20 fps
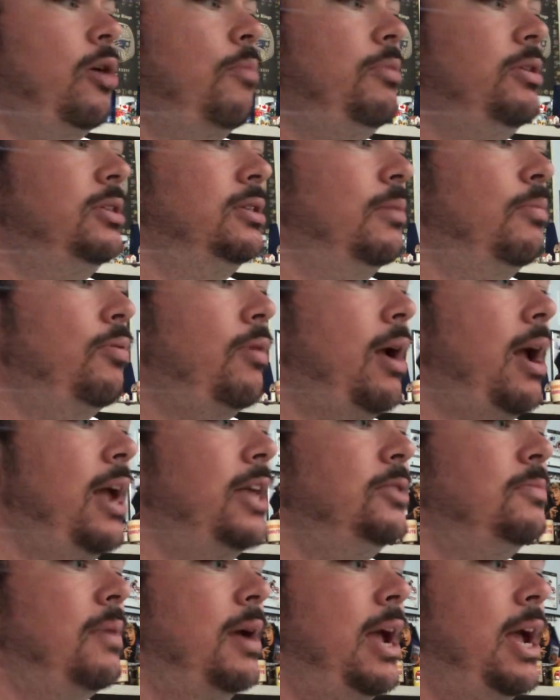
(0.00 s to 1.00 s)
gonna be
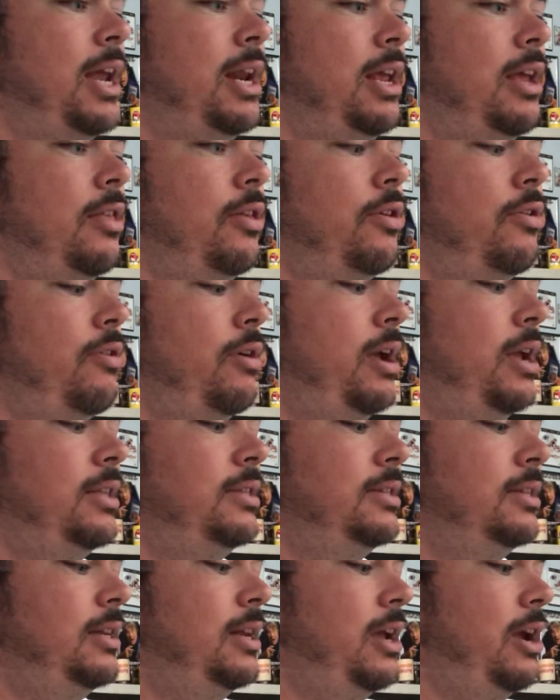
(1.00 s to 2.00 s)
surprised by any of the
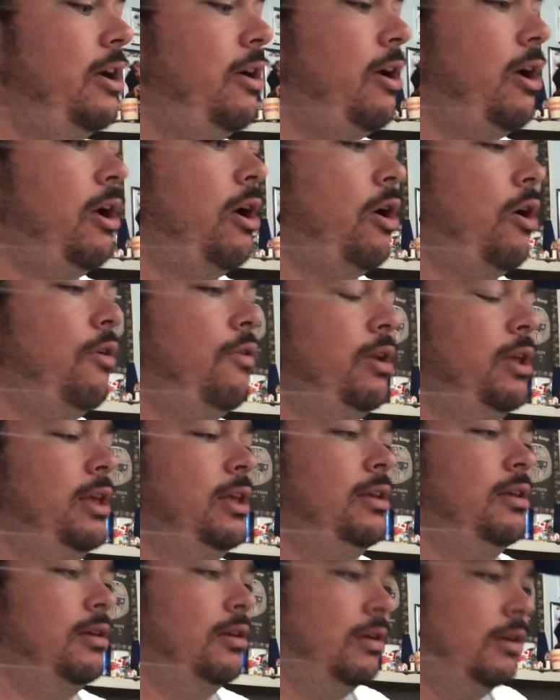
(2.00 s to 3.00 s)
grades in here. I
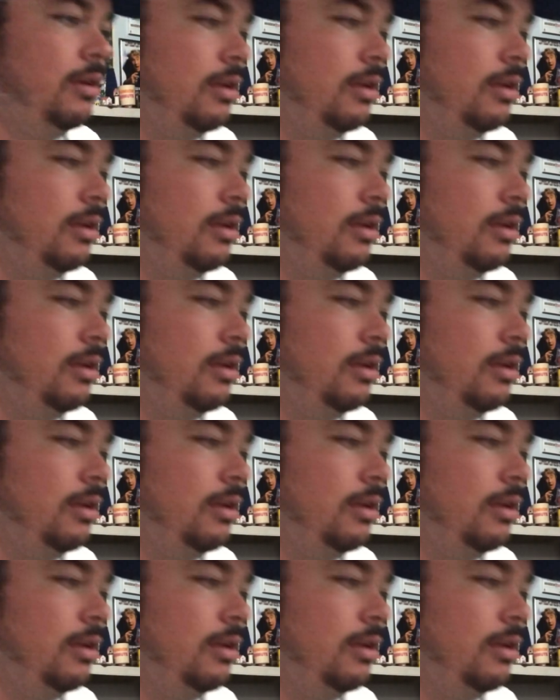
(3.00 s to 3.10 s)
already,